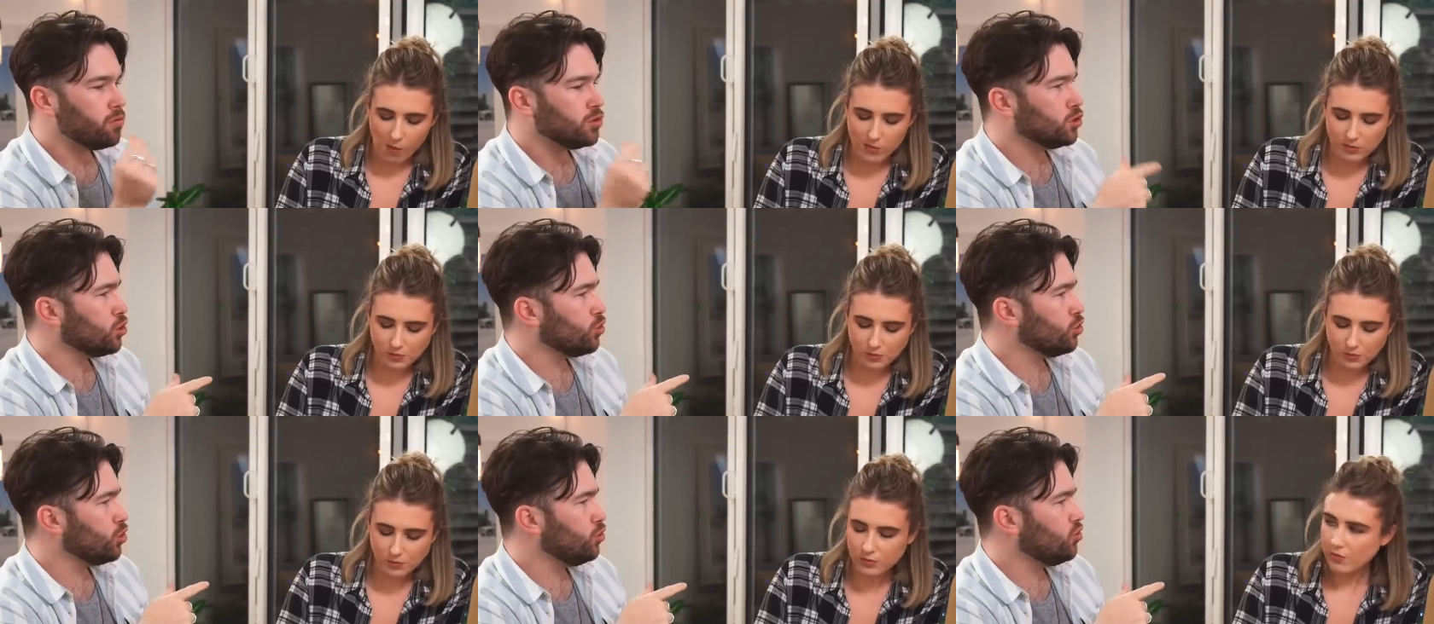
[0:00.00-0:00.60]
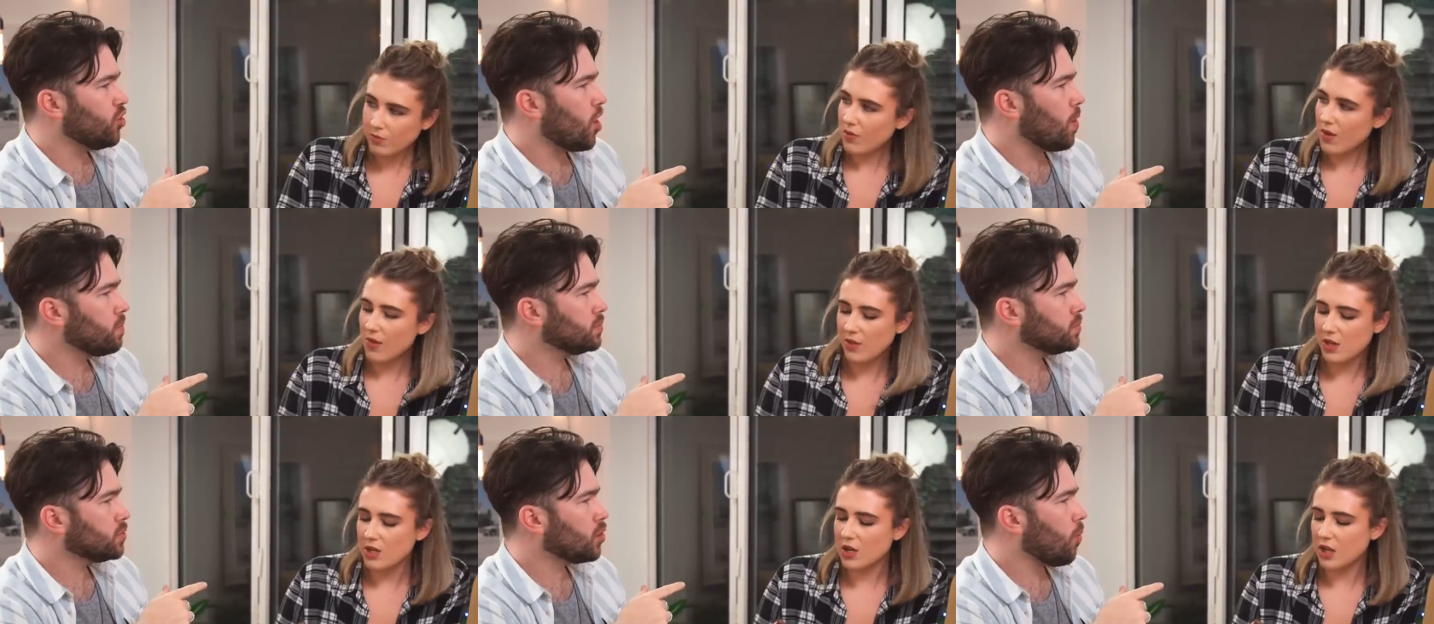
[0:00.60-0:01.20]
Speaker 1: You are a nutter.
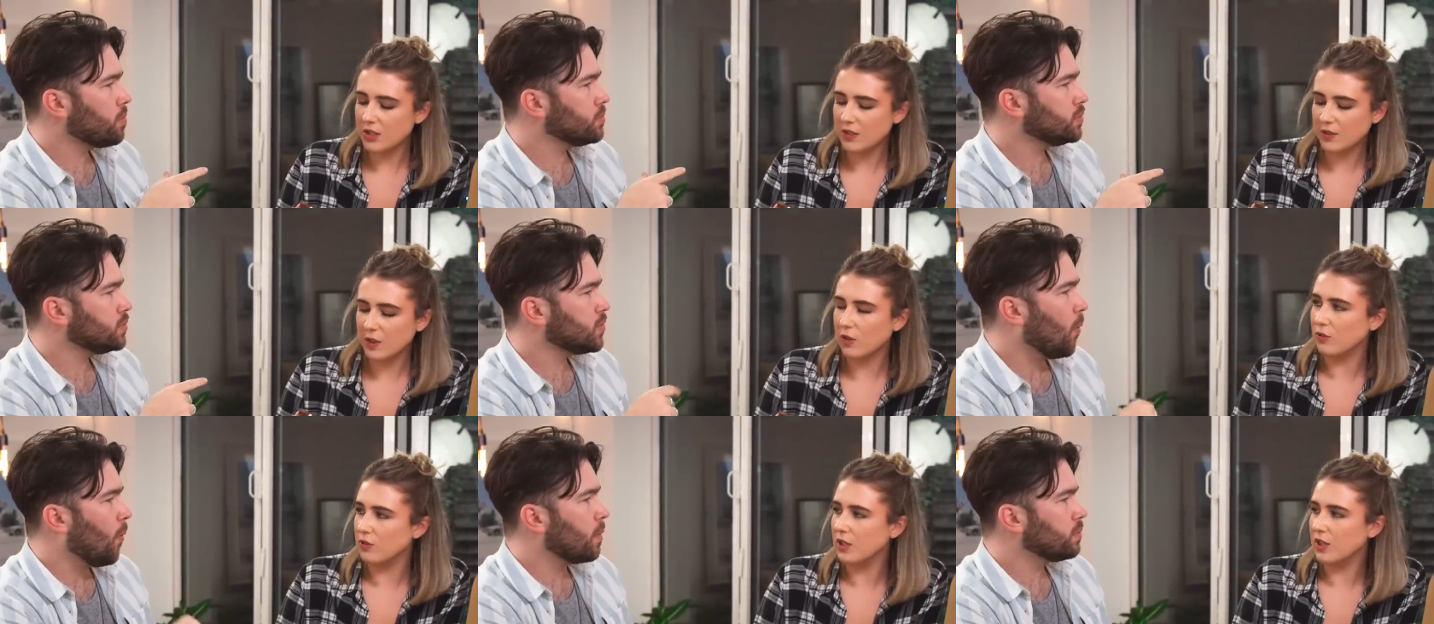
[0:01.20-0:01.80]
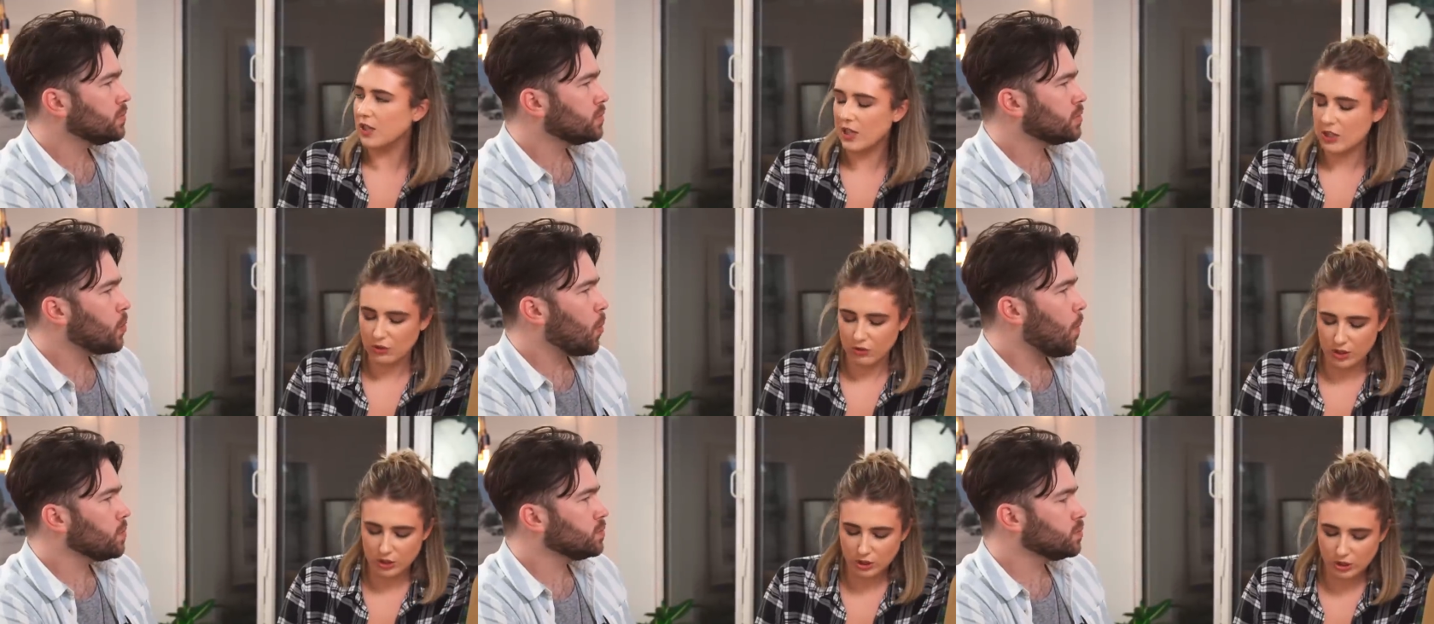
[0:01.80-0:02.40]
Speaker 2: The nuts have got a really nice
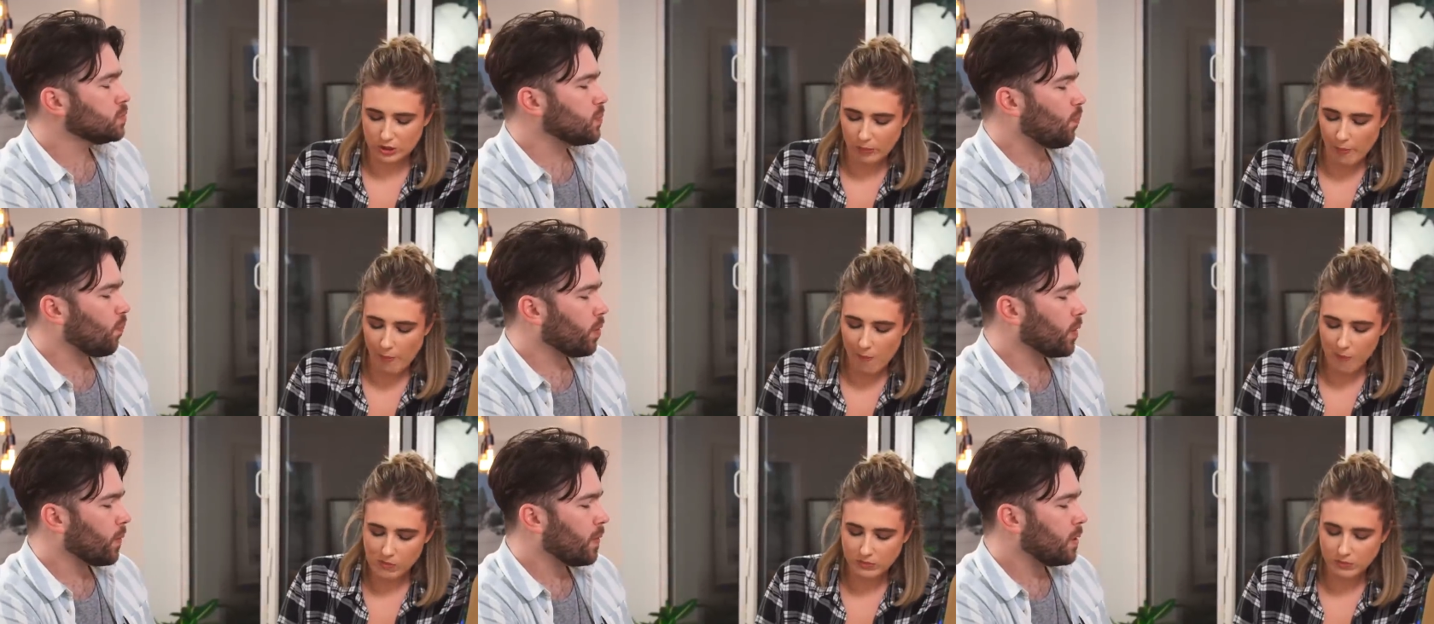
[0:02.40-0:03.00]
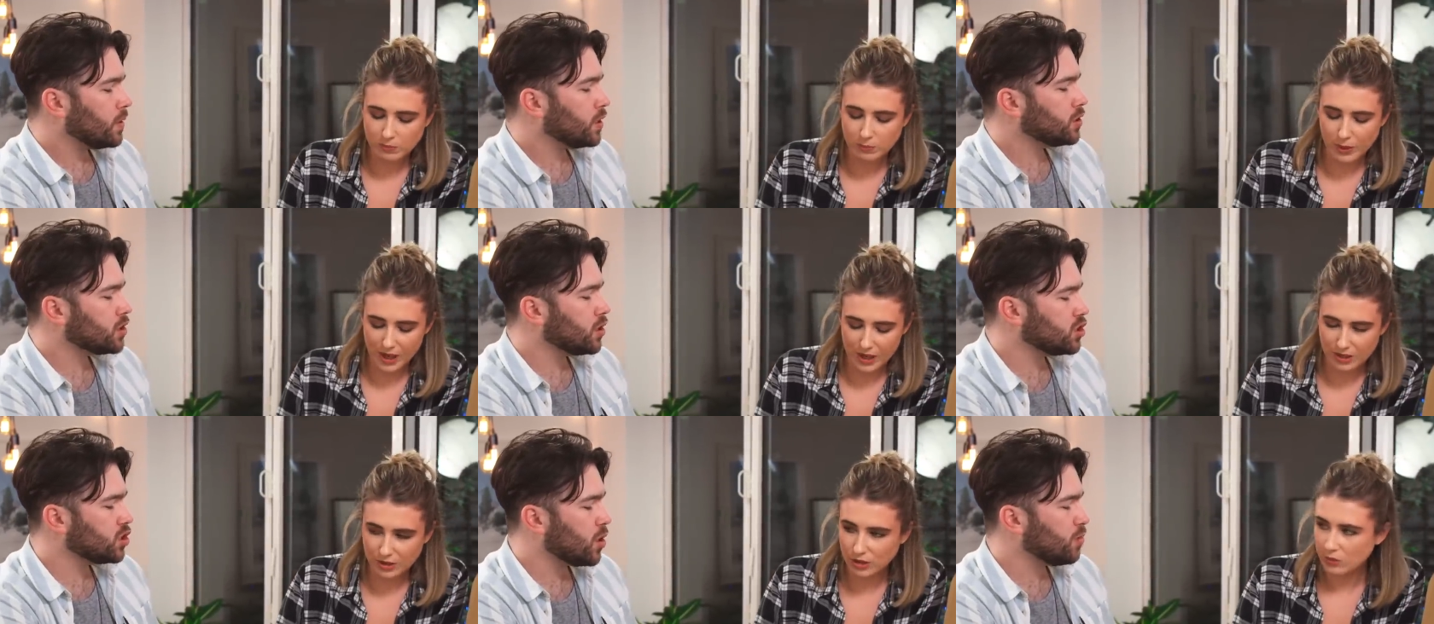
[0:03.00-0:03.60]
crunch. Hmm. That's
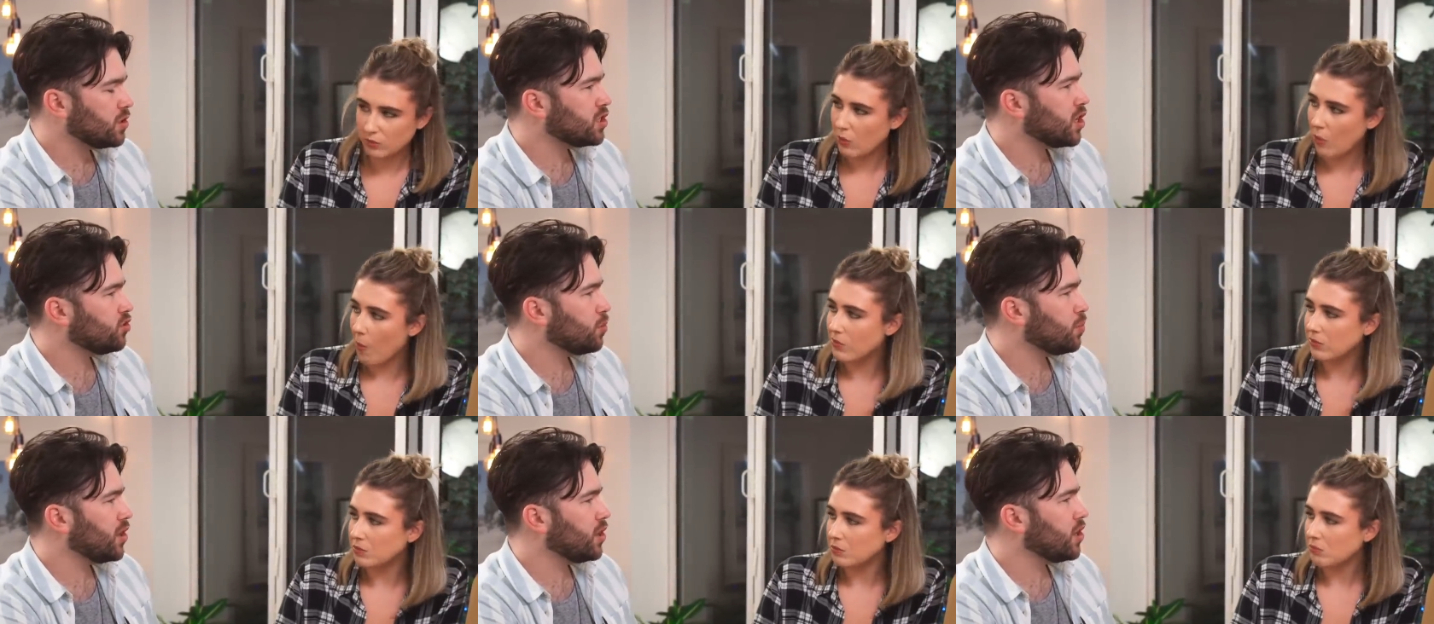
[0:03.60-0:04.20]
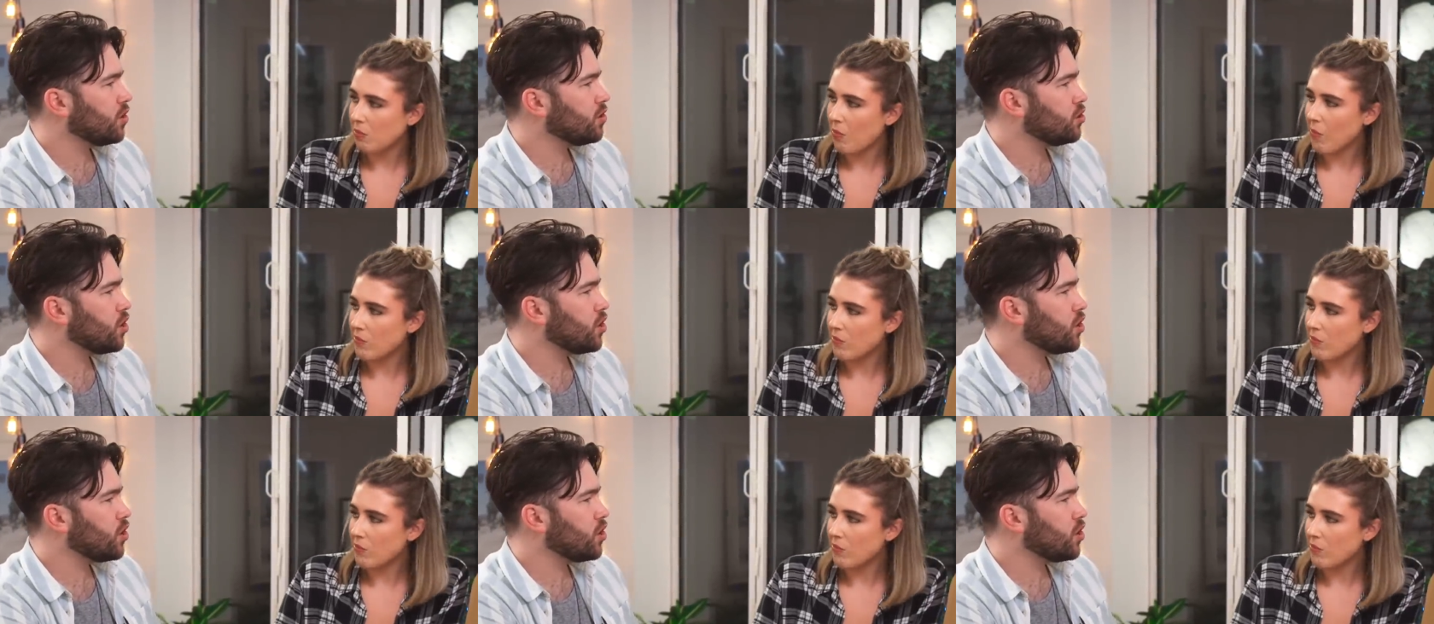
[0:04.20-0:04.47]
like
Speaker 1: someone said to me the other